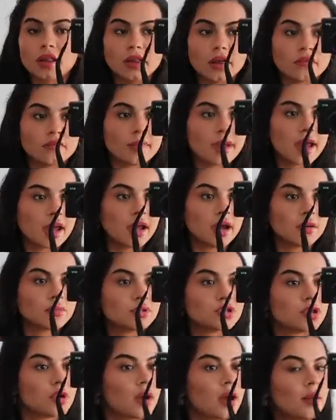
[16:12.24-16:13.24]
I love my hair,
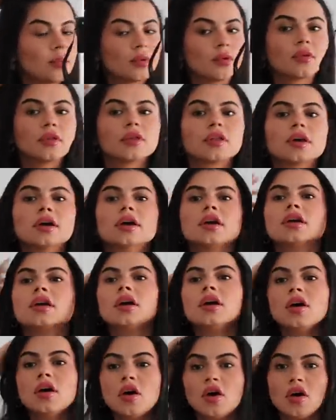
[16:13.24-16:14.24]
I'm so happy with it.
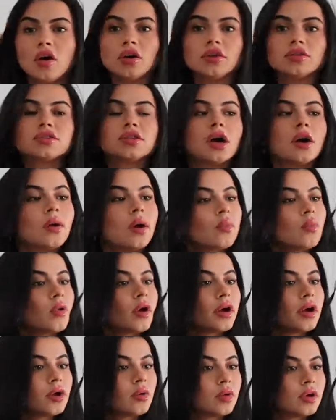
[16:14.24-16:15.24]
Also, I'm
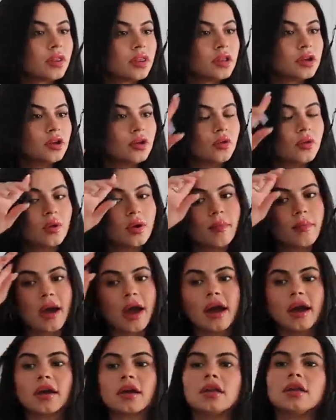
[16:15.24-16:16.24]
wearing one of the new MAC